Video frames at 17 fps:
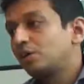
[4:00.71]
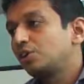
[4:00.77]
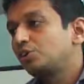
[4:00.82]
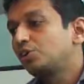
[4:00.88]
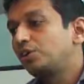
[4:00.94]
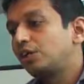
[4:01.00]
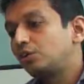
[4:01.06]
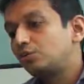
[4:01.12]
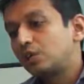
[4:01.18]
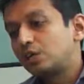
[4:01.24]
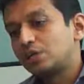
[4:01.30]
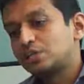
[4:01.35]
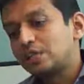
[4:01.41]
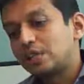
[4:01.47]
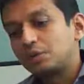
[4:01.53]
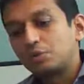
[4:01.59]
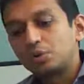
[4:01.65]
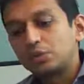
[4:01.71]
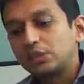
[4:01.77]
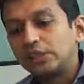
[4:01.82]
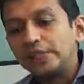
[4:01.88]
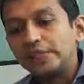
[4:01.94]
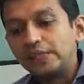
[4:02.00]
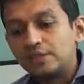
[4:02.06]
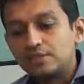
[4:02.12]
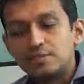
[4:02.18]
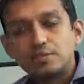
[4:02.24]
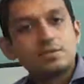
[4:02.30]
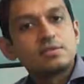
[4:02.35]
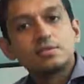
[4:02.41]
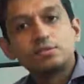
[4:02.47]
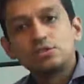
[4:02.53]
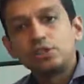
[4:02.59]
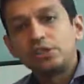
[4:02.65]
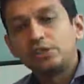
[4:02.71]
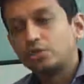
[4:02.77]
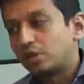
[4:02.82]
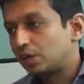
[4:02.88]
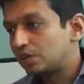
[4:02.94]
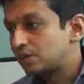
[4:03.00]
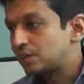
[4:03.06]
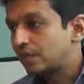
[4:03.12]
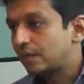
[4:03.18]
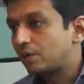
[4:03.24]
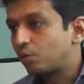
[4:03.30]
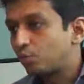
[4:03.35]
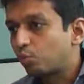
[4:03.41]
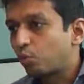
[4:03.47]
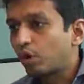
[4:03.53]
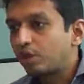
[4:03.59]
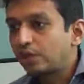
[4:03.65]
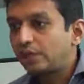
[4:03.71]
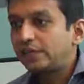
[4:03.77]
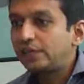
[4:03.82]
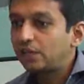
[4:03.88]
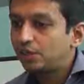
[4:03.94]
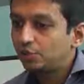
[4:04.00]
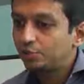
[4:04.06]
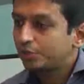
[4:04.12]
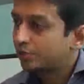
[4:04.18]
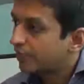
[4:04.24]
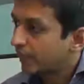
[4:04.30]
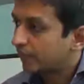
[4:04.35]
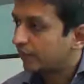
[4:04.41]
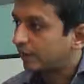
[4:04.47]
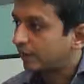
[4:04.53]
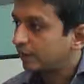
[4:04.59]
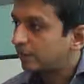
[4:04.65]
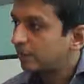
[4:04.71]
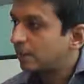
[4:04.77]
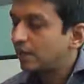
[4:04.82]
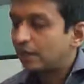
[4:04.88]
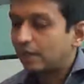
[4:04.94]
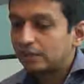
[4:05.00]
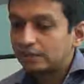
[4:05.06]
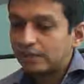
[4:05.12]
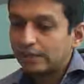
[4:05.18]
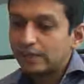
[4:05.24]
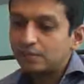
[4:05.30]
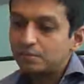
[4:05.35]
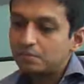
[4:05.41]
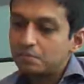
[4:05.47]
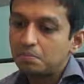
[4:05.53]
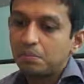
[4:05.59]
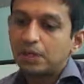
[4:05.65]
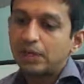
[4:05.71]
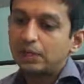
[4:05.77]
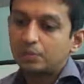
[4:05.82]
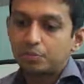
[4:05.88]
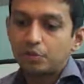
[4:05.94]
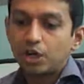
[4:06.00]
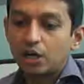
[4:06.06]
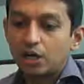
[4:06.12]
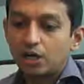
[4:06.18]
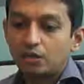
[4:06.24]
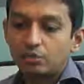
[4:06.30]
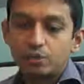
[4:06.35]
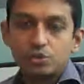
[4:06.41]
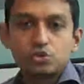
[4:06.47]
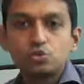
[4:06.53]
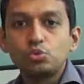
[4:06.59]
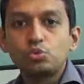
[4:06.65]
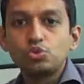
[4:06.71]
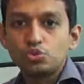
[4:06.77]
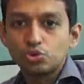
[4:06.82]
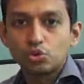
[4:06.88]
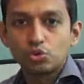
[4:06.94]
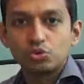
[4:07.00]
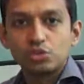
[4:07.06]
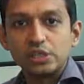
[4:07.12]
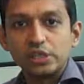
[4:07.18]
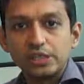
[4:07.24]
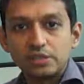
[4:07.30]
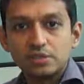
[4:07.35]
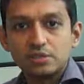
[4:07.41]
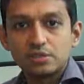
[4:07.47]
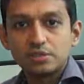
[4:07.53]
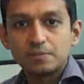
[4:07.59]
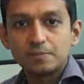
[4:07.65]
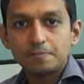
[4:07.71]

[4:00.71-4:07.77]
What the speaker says: You need to understand what the need is. You need to understand what need are you protecting, and then buy a product which suits those needs.